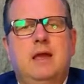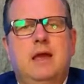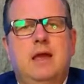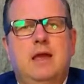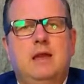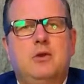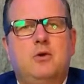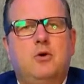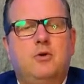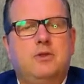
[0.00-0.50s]

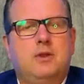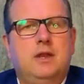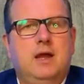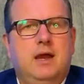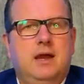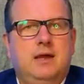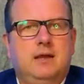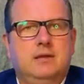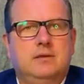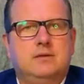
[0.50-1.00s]
and Northern
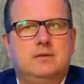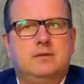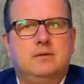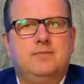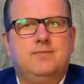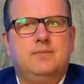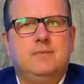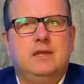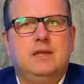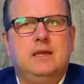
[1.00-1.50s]
Ireland,
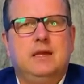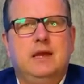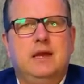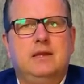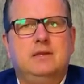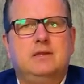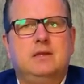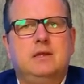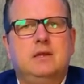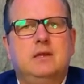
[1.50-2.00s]

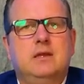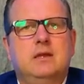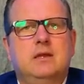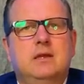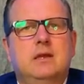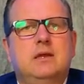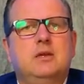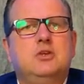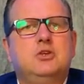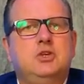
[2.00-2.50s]
and
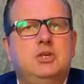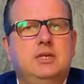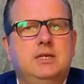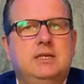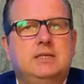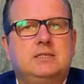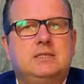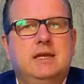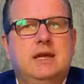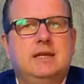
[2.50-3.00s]
she
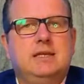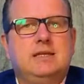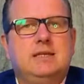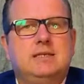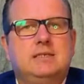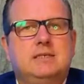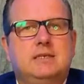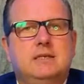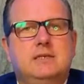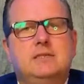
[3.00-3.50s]
is that
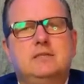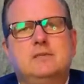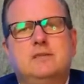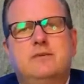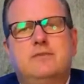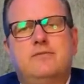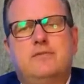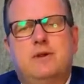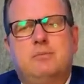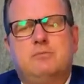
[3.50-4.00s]
since
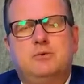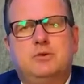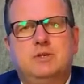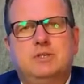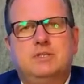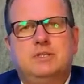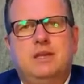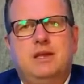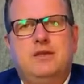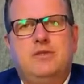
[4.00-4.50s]
February
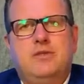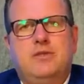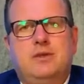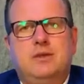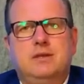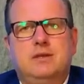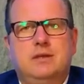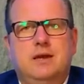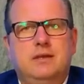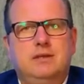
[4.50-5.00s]
6,
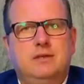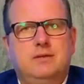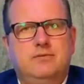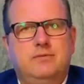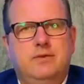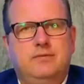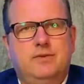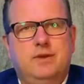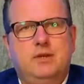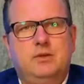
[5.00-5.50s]

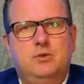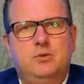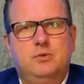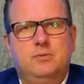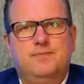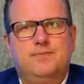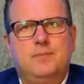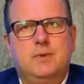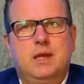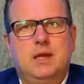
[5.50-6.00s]

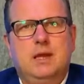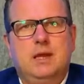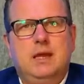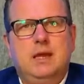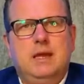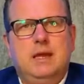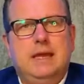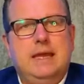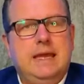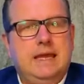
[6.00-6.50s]
1952
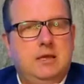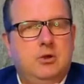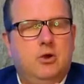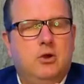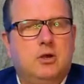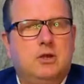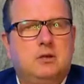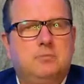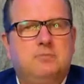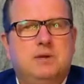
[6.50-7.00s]
in
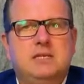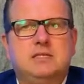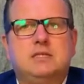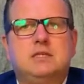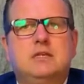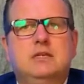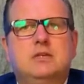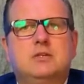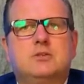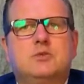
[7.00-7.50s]
her
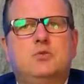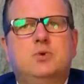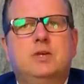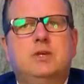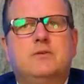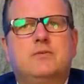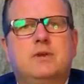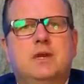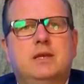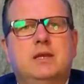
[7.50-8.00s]
capacity as Queen
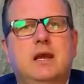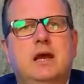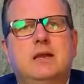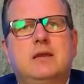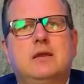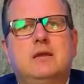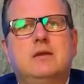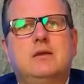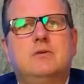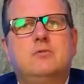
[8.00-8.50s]
of
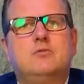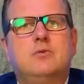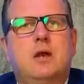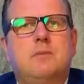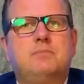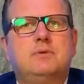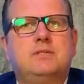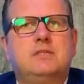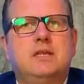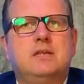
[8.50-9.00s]
Grenada,
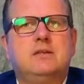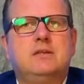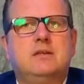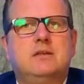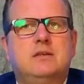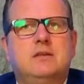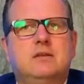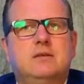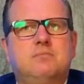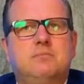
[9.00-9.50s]

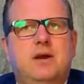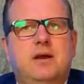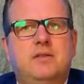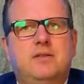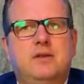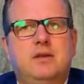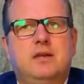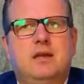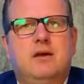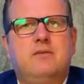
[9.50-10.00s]
represented by
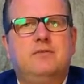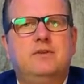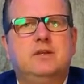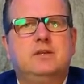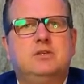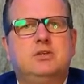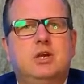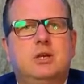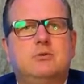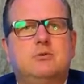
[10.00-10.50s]
the Governor
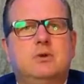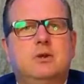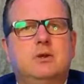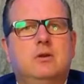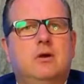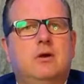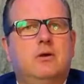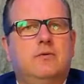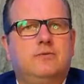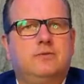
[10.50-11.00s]

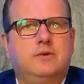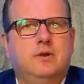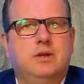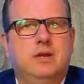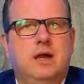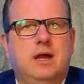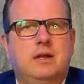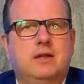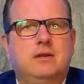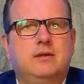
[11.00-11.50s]
General of
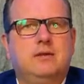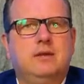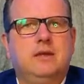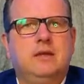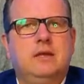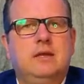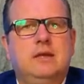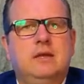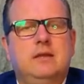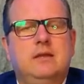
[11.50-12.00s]
Grenada,
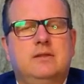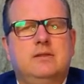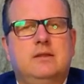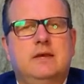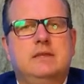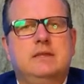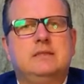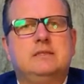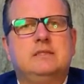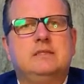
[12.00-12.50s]

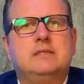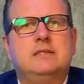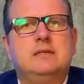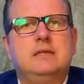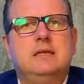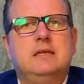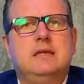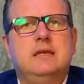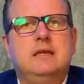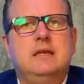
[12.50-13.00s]
that is
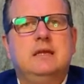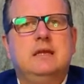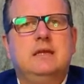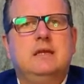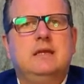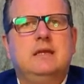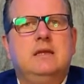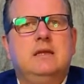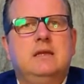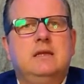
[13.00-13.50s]

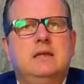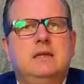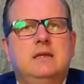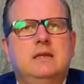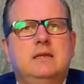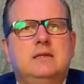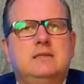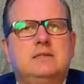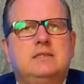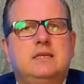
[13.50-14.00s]

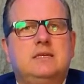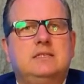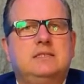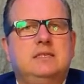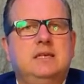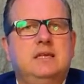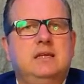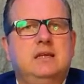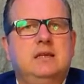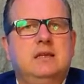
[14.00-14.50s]

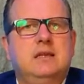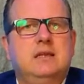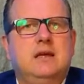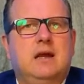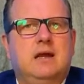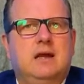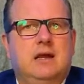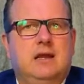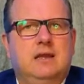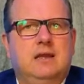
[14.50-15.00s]
Cécile La
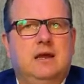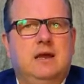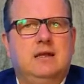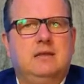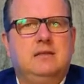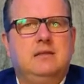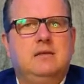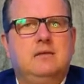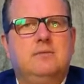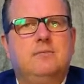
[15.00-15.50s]
Grenade.